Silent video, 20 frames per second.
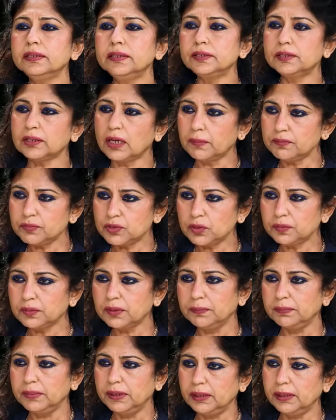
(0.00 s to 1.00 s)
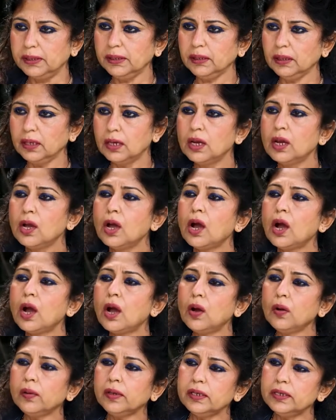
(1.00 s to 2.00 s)
in terms of the building
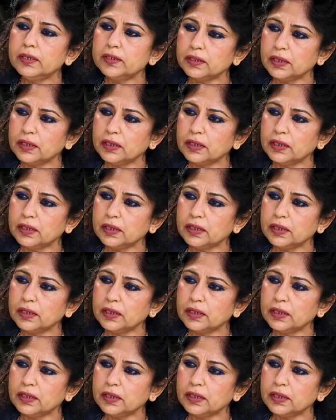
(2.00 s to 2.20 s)
or in